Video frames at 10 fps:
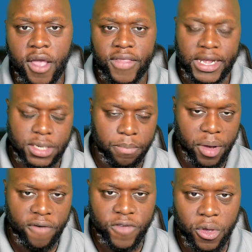that's
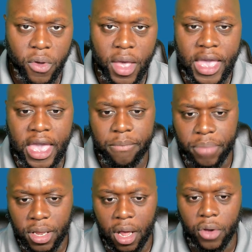above you and
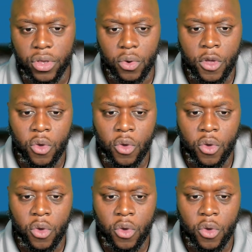below you.